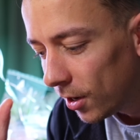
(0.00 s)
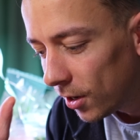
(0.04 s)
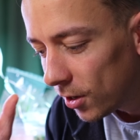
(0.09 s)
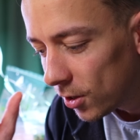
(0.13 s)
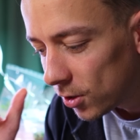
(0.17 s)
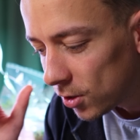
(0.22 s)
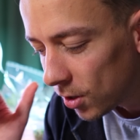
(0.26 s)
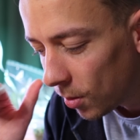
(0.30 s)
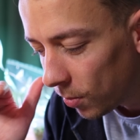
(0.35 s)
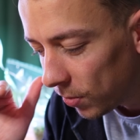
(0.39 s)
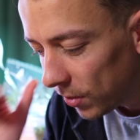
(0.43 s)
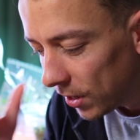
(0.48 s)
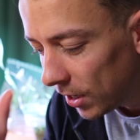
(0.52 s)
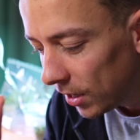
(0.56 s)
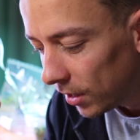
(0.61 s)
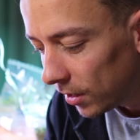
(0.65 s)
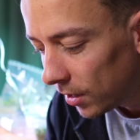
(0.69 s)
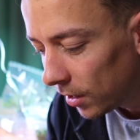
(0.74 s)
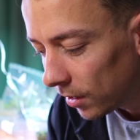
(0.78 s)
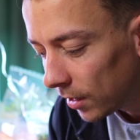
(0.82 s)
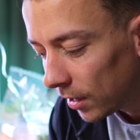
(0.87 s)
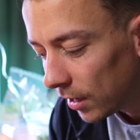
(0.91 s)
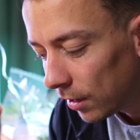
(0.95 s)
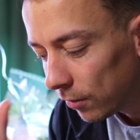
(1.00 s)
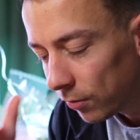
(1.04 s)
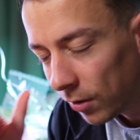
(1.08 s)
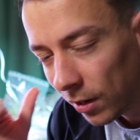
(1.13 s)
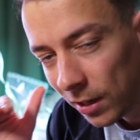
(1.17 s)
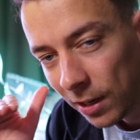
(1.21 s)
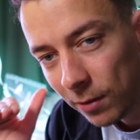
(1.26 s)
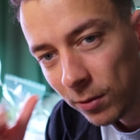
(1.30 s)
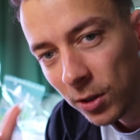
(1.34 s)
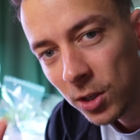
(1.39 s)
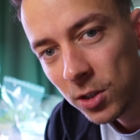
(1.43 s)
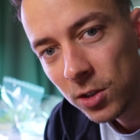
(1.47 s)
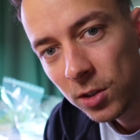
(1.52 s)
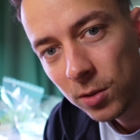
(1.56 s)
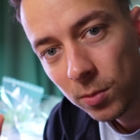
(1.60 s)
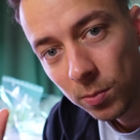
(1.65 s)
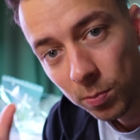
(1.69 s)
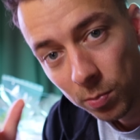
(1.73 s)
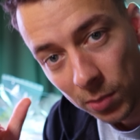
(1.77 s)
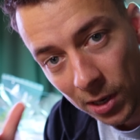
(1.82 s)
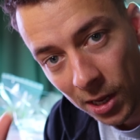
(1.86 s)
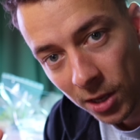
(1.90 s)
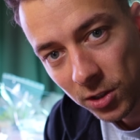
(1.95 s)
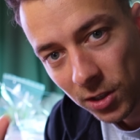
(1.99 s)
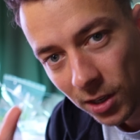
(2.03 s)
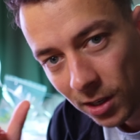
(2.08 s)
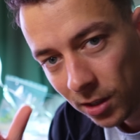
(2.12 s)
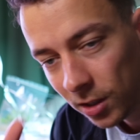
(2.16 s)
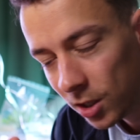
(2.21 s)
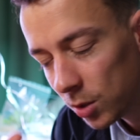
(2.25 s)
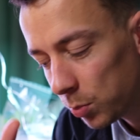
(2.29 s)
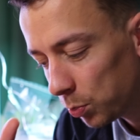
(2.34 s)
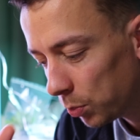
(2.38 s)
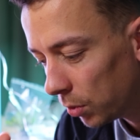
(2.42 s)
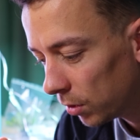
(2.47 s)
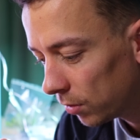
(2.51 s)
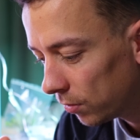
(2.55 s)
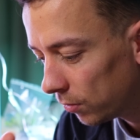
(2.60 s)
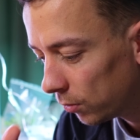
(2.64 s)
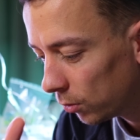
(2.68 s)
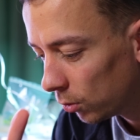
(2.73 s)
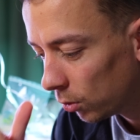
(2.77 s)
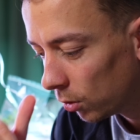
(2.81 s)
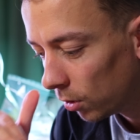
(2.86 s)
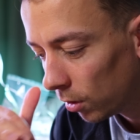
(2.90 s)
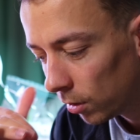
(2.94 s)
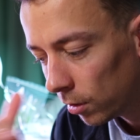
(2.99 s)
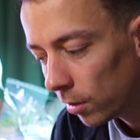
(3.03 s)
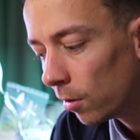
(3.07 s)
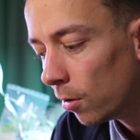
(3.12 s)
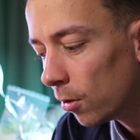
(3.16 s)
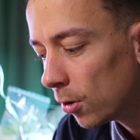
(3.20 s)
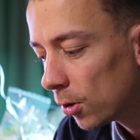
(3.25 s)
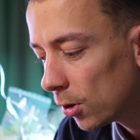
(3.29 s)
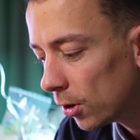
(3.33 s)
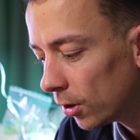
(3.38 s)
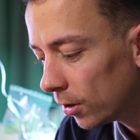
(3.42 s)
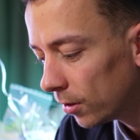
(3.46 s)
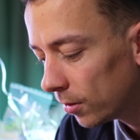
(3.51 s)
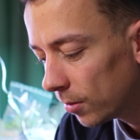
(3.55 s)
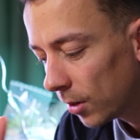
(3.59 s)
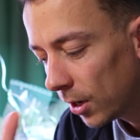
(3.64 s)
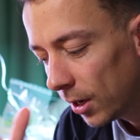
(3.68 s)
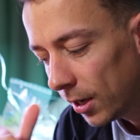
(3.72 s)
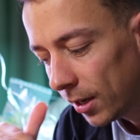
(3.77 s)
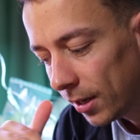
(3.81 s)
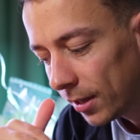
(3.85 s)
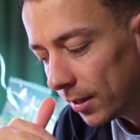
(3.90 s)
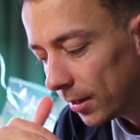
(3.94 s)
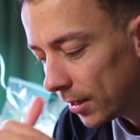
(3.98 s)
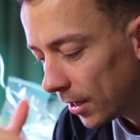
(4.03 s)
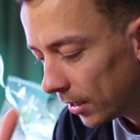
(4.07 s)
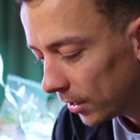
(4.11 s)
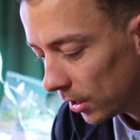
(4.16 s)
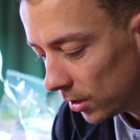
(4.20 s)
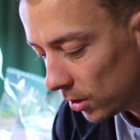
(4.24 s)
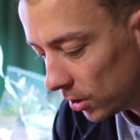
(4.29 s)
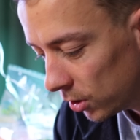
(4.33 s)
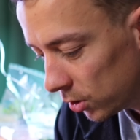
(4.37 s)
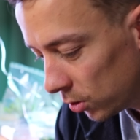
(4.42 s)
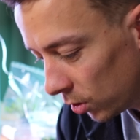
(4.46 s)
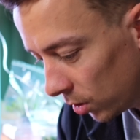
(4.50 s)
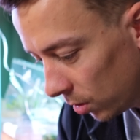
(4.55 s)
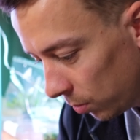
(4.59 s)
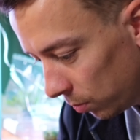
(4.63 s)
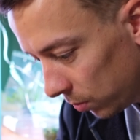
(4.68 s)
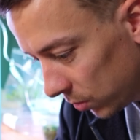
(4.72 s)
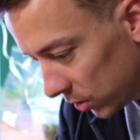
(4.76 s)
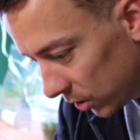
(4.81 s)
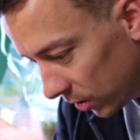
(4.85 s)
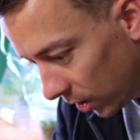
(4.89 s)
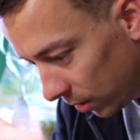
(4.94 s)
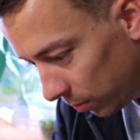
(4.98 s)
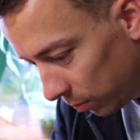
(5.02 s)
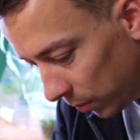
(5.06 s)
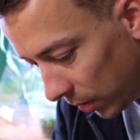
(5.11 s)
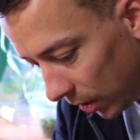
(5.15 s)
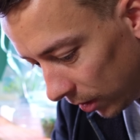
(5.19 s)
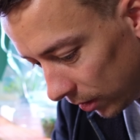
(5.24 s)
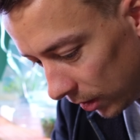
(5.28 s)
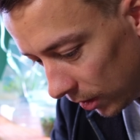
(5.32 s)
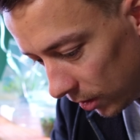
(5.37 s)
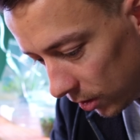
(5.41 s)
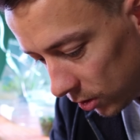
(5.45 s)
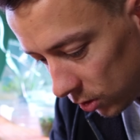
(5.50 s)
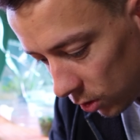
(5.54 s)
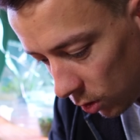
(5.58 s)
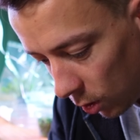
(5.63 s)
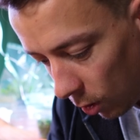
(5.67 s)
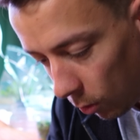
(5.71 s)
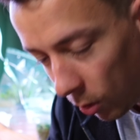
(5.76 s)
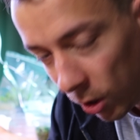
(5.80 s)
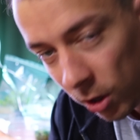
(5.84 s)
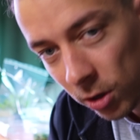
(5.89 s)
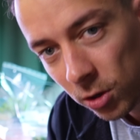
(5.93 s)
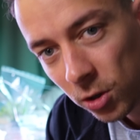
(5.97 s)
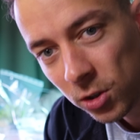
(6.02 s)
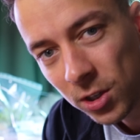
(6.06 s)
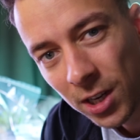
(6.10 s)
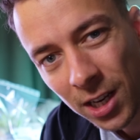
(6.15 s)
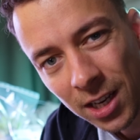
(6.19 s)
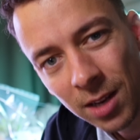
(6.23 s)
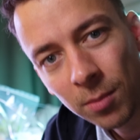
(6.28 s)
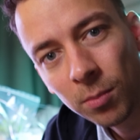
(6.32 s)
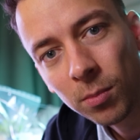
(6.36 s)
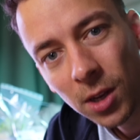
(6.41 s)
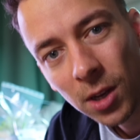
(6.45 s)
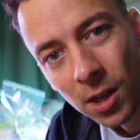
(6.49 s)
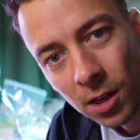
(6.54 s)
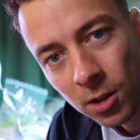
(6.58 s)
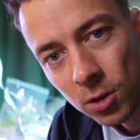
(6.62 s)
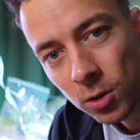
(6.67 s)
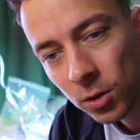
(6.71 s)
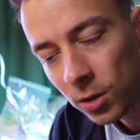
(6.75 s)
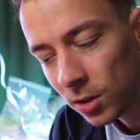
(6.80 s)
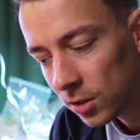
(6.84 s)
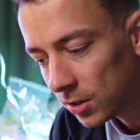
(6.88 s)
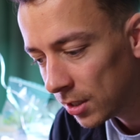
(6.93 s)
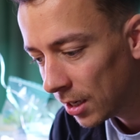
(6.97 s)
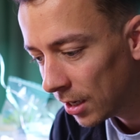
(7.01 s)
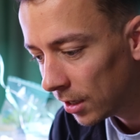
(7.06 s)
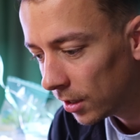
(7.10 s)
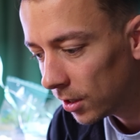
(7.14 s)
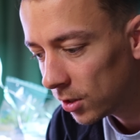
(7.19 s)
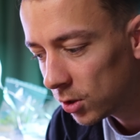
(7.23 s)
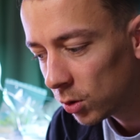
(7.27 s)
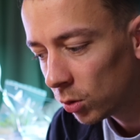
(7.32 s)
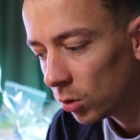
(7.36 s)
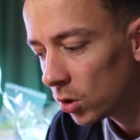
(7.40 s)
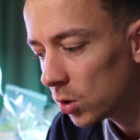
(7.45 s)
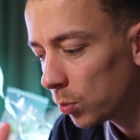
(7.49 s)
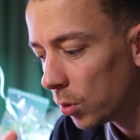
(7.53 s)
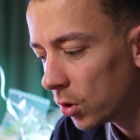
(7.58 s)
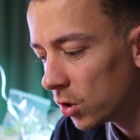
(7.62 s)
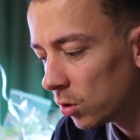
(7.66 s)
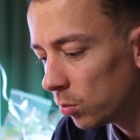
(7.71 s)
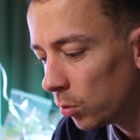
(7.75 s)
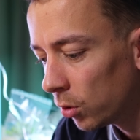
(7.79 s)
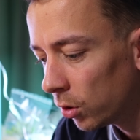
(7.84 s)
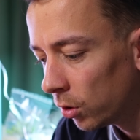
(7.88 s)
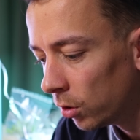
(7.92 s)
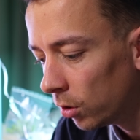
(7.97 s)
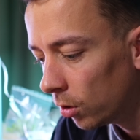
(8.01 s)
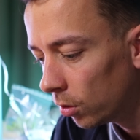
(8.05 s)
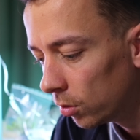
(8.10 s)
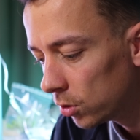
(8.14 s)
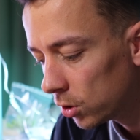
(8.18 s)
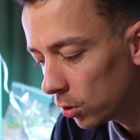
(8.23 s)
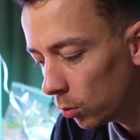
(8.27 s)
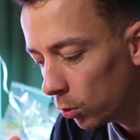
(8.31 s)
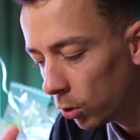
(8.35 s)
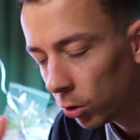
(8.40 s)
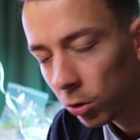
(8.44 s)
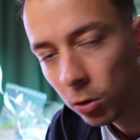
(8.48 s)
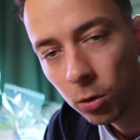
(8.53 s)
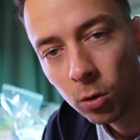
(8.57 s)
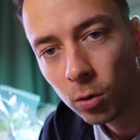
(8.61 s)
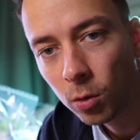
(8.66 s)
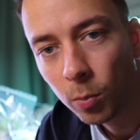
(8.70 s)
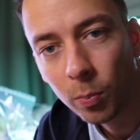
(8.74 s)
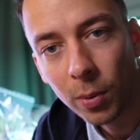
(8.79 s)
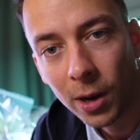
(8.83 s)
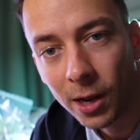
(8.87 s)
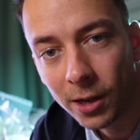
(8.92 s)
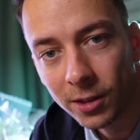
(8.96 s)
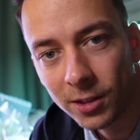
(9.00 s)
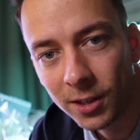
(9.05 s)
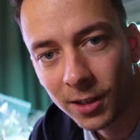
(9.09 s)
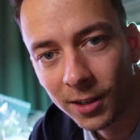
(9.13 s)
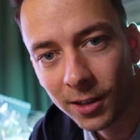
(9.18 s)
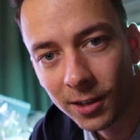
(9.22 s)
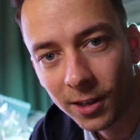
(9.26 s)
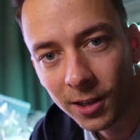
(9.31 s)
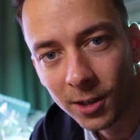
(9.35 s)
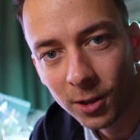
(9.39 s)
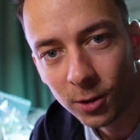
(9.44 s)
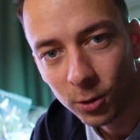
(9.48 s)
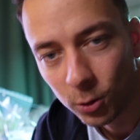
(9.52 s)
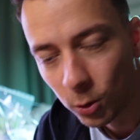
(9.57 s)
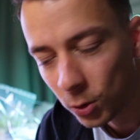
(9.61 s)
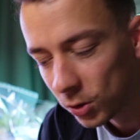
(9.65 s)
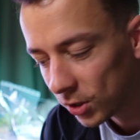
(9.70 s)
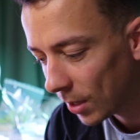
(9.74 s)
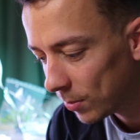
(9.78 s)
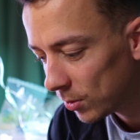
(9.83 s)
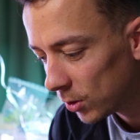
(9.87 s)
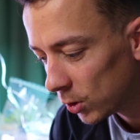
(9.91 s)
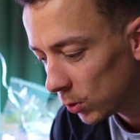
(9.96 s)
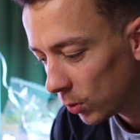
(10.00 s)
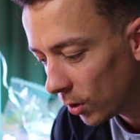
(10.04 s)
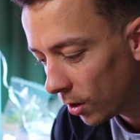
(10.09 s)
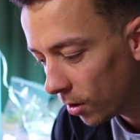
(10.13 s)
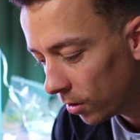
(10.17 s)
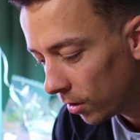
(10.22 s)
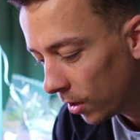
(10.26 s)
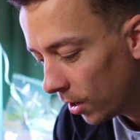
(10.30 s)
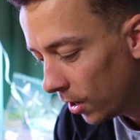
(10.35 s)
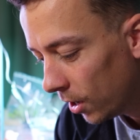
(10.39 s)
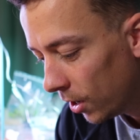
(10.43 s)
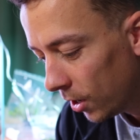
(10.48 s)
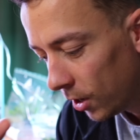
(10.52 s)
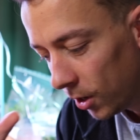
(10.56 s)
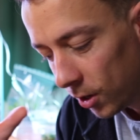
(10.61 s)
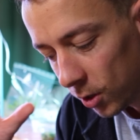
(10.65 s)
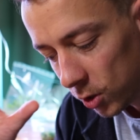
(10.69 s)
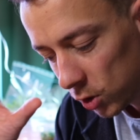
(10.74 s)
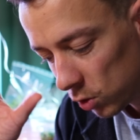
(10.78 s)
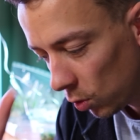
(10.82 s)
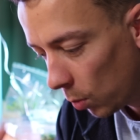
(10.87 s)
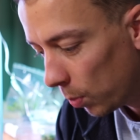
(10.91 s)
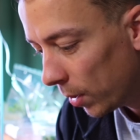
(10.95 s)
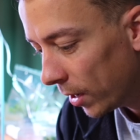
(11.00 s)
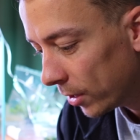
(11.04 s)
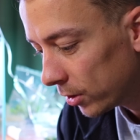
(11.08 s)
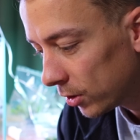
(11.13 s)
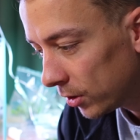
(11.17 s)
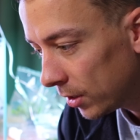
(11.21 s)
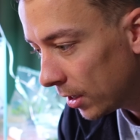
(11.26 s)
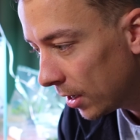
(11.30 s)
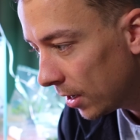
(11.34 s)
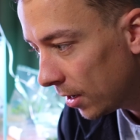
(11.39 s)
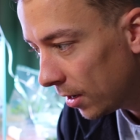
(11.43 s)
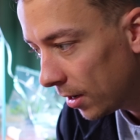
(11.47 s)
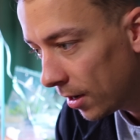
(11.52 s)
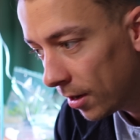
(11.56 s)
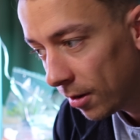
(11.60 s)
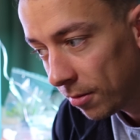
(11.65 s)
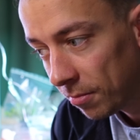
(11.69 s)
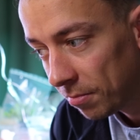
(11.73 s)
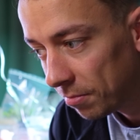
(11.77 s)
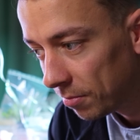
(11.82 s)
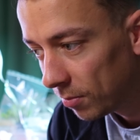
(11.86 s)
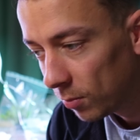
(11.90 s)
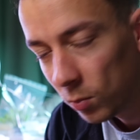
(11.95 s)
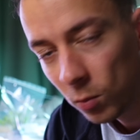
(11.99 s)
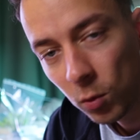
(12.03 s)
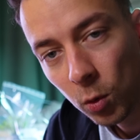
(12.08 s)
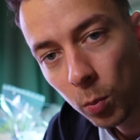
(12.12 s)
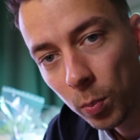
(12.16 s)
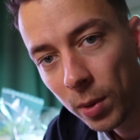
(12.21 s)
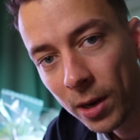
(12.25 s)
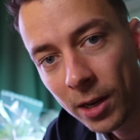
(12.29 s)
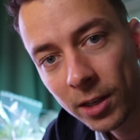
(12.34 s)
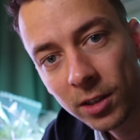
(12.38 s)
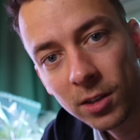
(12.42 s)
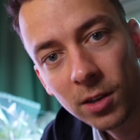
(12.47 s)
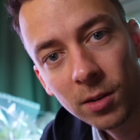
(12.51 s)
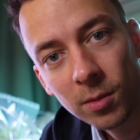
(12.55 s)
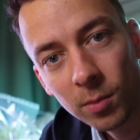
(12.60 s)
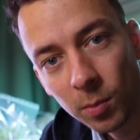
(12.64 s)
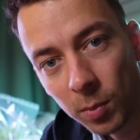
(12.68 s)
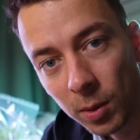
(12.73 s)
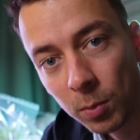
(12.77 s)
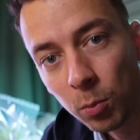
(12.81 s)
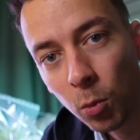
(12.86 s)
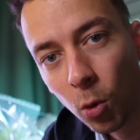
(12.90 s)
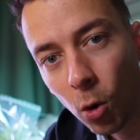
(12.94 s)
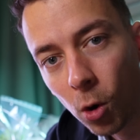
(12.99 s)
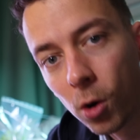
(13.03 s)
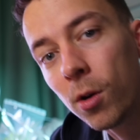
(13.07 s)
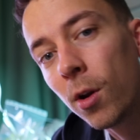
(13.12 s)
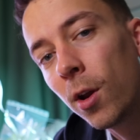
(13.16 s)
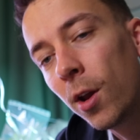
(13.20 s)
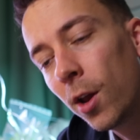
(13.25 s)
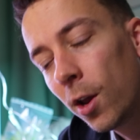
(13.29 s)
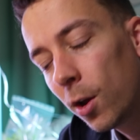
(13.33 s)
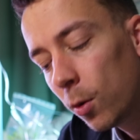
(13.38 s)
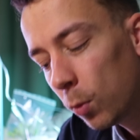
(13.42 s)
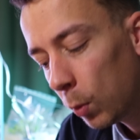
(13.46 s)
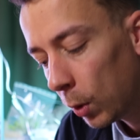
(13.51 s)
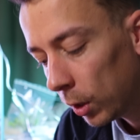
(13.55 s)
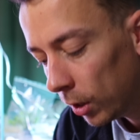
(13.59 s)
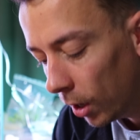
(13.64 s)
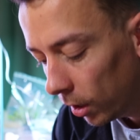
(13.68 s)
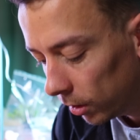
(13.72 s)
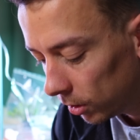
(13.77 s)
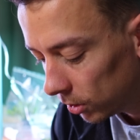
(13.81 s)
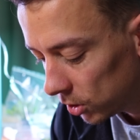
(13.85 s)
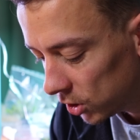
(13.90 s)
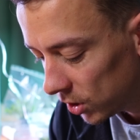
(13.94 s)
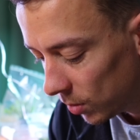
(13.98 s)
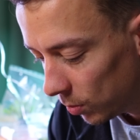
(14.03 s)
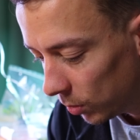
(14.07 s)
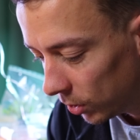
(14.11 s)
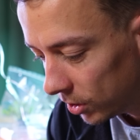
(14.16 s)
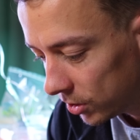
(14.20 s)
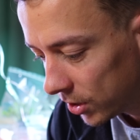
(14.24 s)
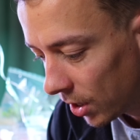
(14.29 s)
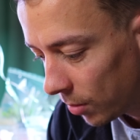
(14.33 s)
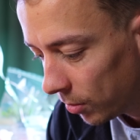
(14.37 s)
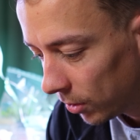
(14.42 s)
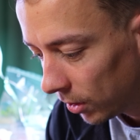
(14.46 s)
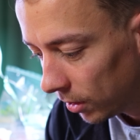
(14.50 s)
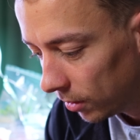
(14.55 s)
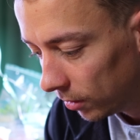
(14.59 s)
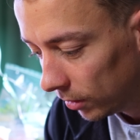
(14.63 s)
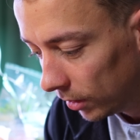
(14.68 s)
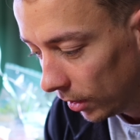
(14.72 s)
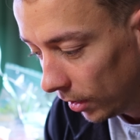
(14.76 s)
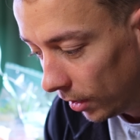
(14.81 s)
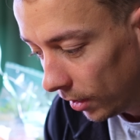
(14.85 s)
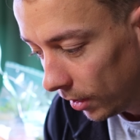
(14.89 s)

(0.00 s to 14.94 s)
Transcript: So I'm thinking that if I leave these plants in this pot for a lot longer, then they're just going to start melting. So I want to just get them into the tank as soon as possible, you know. So we're going to do the planting in 2 steps as well. So we'll plant today and we'll plant a bit more when the other shipment is coming in.